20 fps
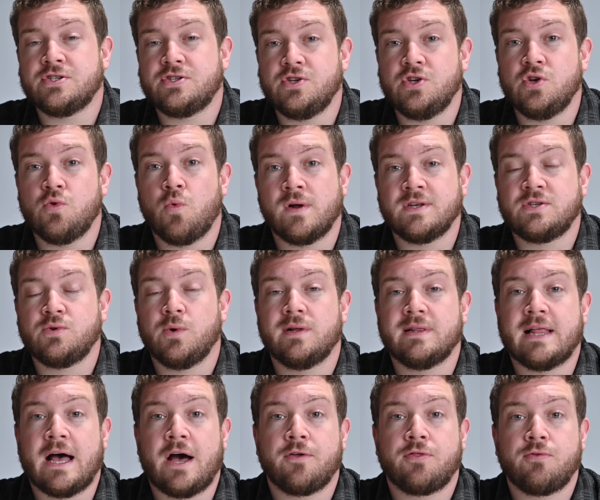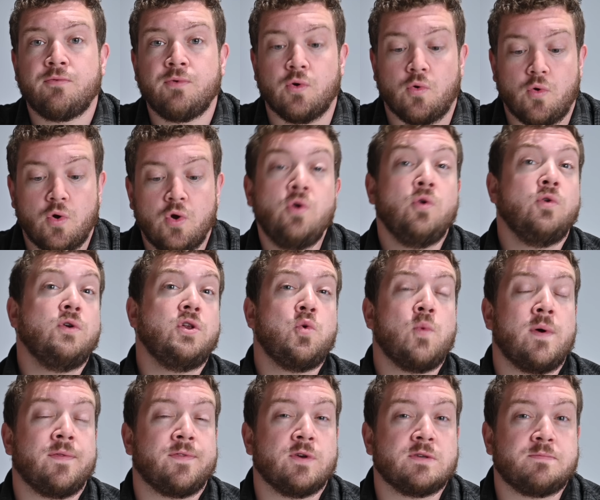do you want to allow through? Who do you
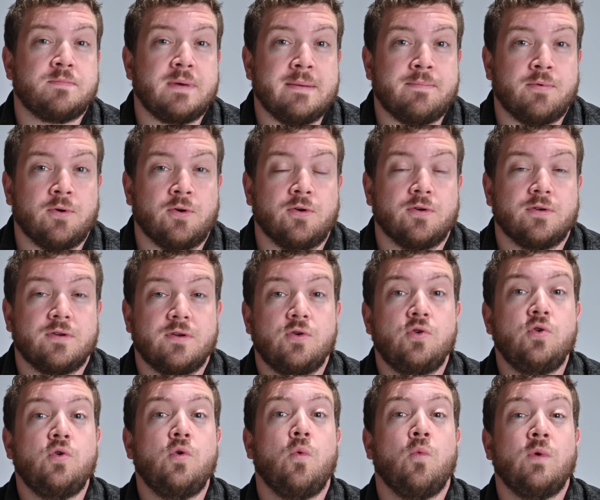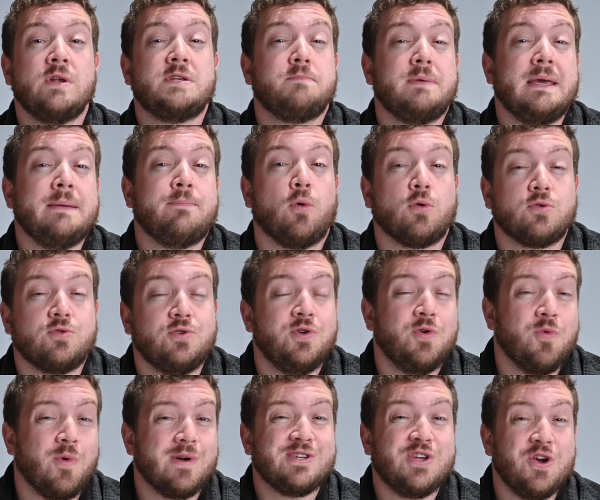want those people? Which people do
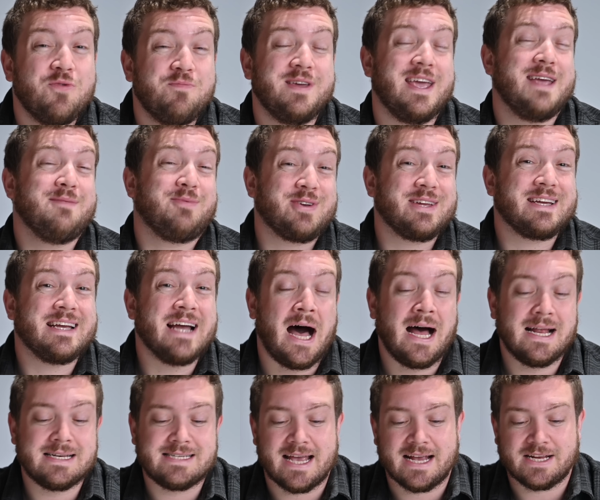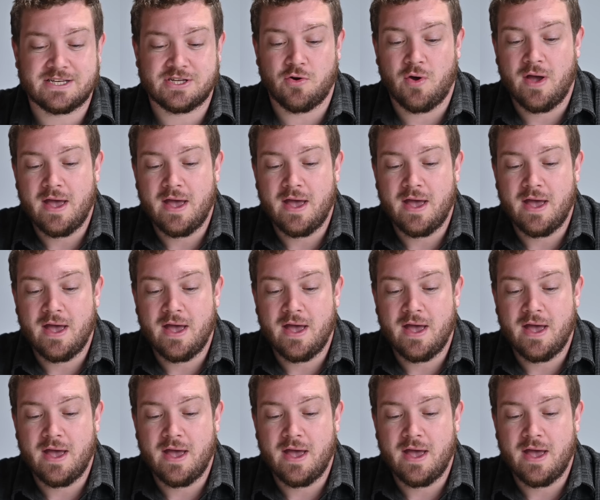you want to be able to contact you?